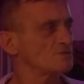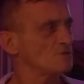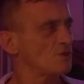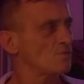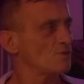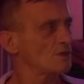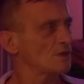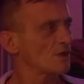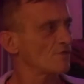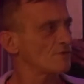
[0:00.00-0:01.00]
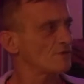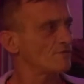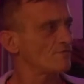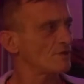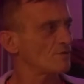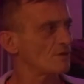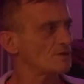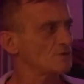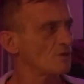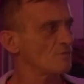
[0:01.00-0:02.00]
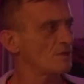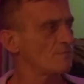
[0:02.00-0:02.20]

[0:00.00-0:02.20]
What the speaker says: you know, wanting a girlfriend in a funny way, do you know what I mean?